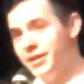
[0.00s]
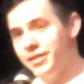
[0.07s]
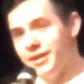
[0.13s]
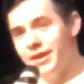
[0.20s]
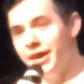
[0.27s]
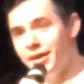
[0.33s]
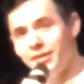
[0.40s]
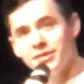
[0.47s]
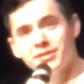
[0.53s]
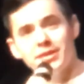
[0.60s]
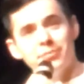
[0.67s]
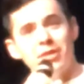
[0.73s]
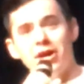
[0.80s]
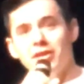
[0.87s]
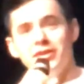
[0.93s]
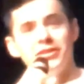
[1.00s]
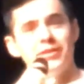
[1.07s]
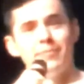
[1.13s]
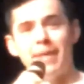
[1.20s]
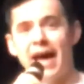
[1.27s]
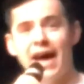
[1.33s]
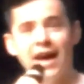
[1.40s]
anything else. I'm not
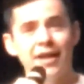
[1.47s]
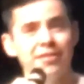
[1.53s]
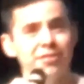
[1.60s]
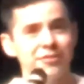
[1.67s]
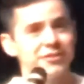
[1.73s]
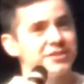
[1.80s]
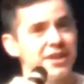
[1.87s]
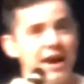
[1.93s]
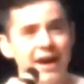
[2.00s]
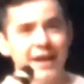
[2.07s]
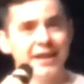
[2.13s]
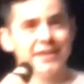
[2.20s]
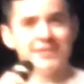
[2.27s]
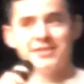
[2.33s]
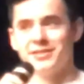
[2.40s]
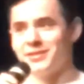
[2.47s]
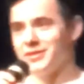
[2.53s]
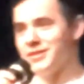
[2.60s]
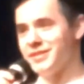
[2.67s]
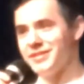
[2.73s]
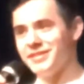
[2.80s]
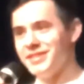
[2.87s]
good at math or science
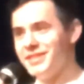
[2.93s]
or